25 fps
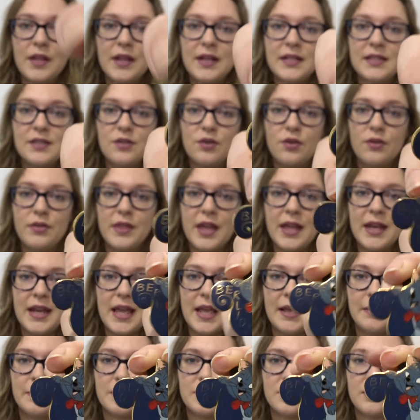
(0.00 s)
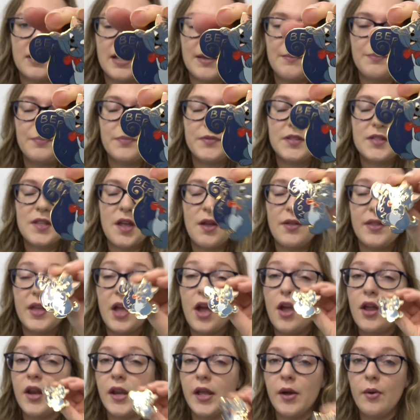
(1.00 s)
that it's got their names on it. So the
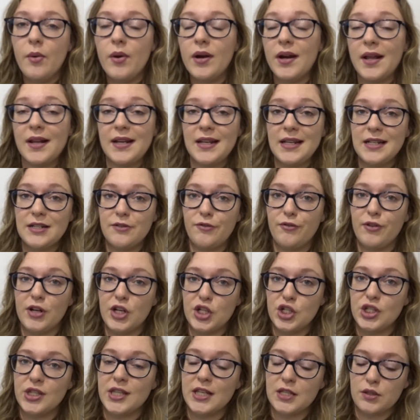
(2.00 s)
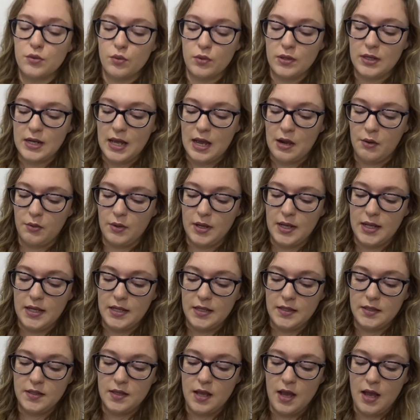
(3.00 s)
only one I need to finish this one now
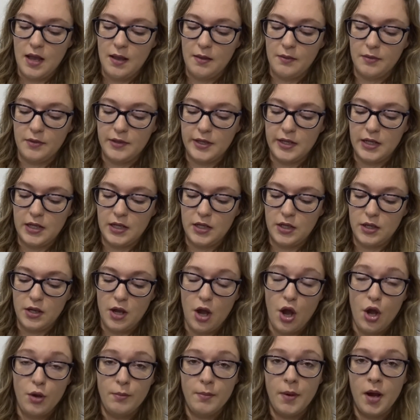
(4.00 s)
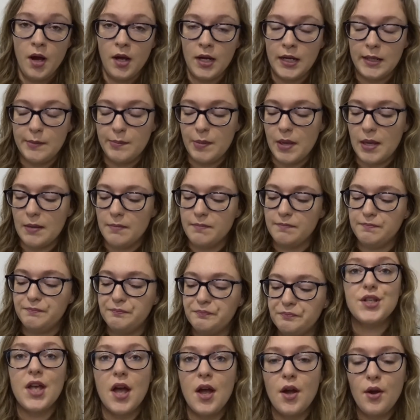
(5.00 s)
is the O'Malley pin.
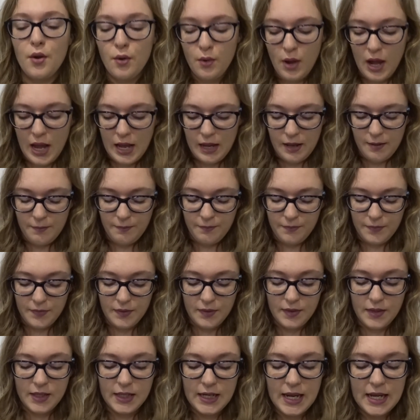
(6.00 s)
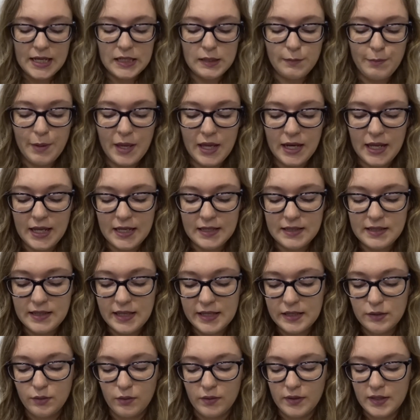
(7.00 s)
So the next pin is
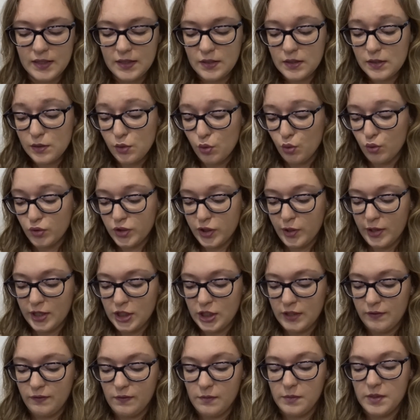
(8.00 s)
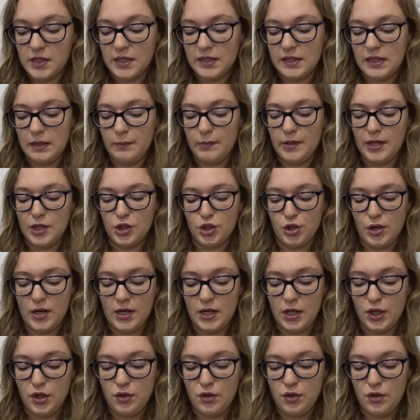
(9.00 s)
this one. This is also actually from Disney Pin Trader